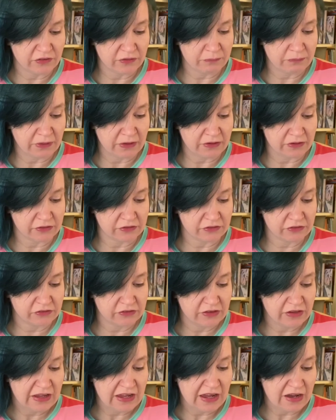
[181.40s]
bugs.
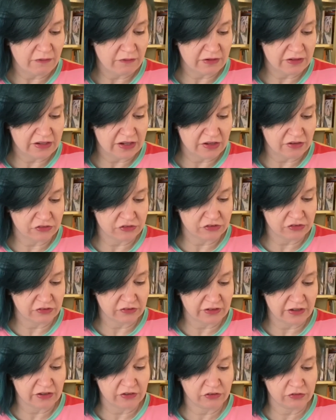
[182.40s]
How I'd count your
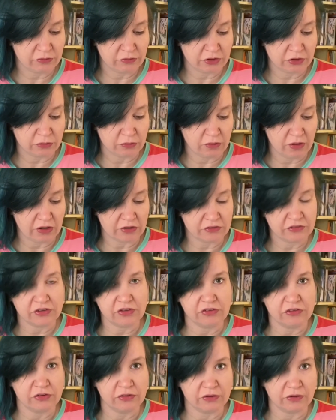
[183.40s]
legs when you walked
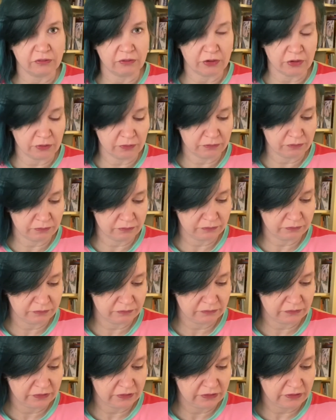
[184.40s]
into a room.
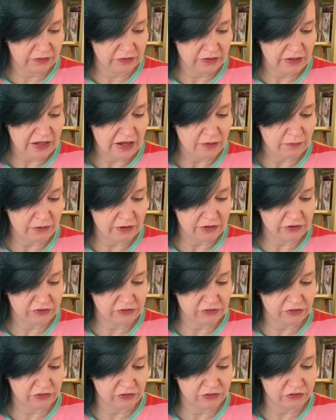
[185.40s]
How I
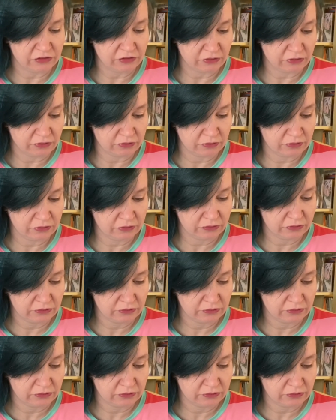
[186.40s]
still do.